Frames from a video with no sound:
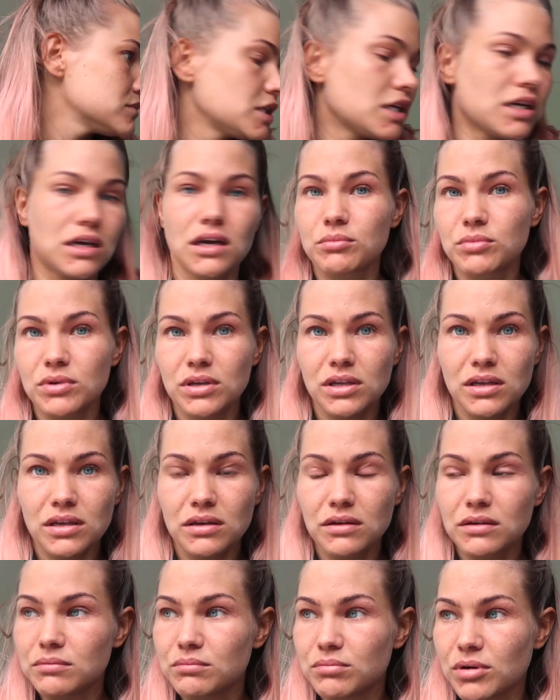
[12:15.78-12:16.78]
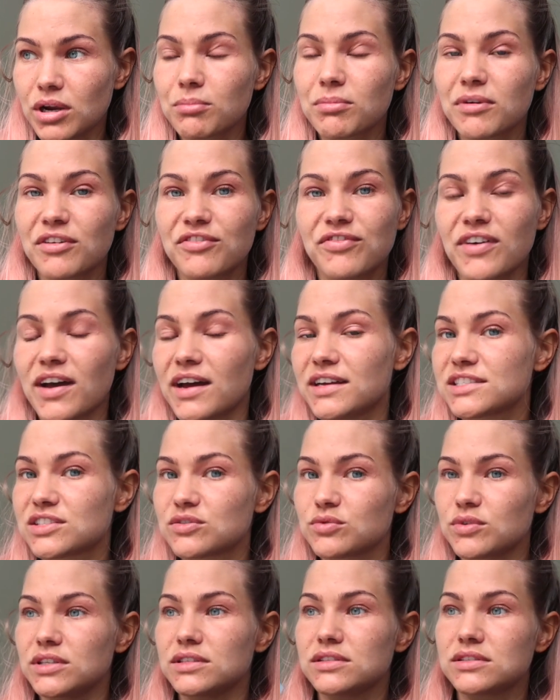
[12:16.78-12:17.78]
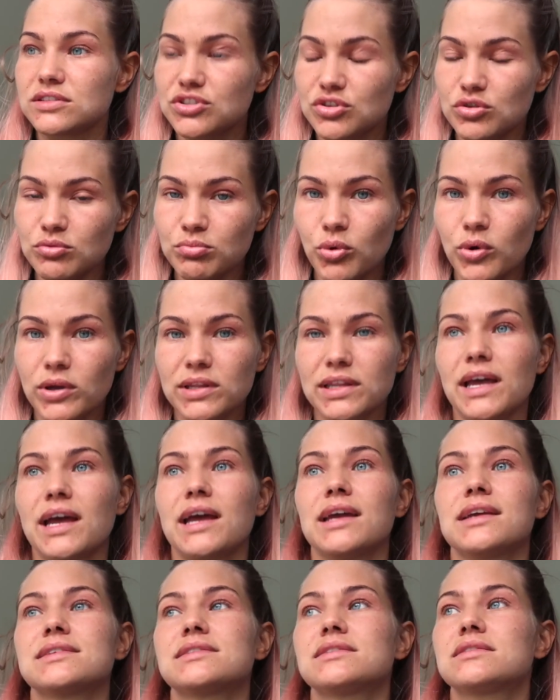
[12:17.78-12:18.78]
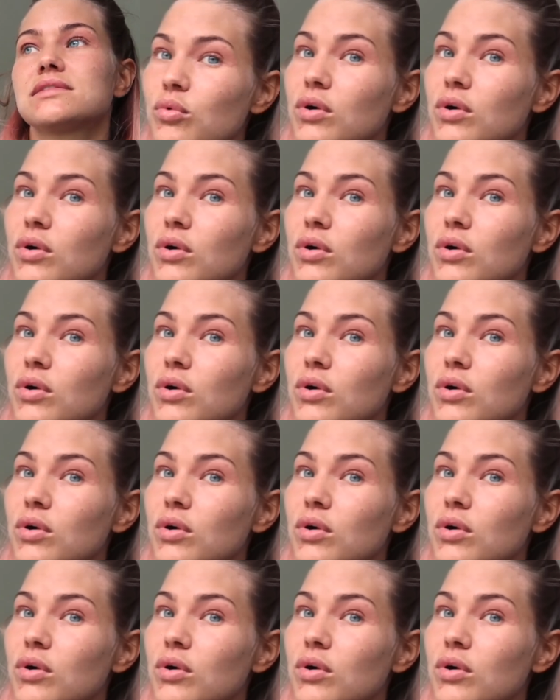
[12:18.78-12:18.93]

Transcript: Yeah, I'm gonna break my fast with 2 boiled eggs,